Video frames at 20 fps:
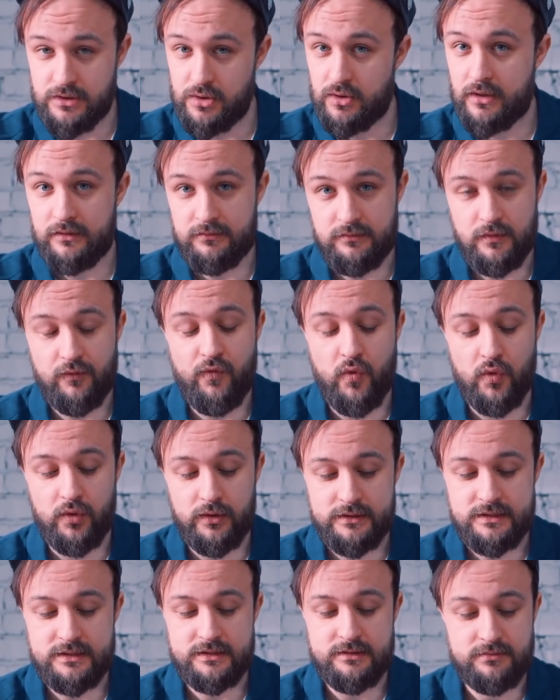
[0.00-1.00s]
You can, of
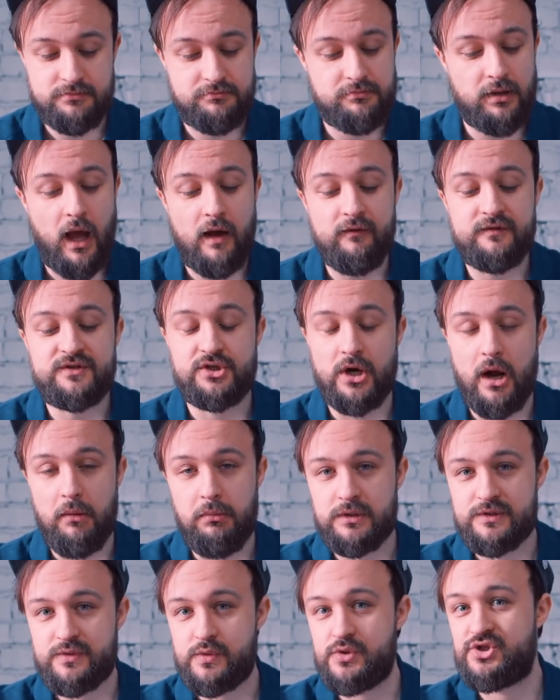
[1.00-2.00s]
course, have
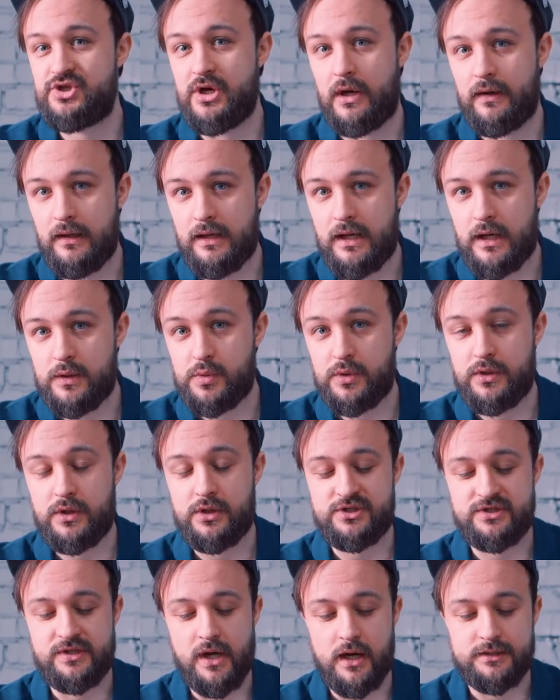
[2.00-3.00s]
troubles with Charlier cut when you're
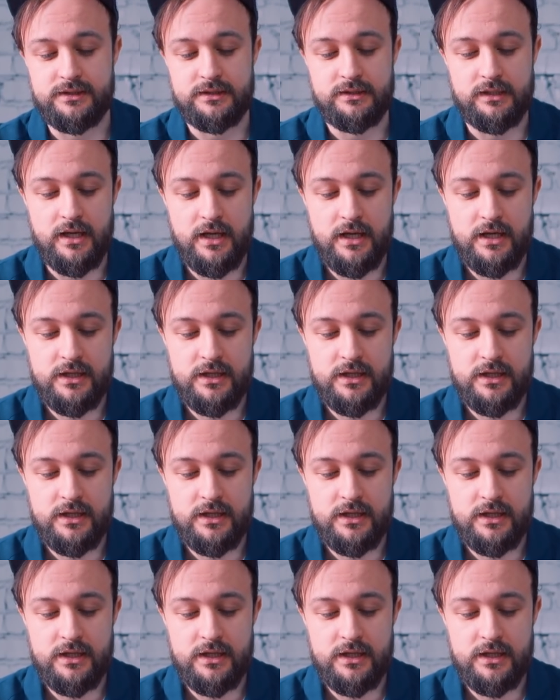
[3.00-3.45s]
starting,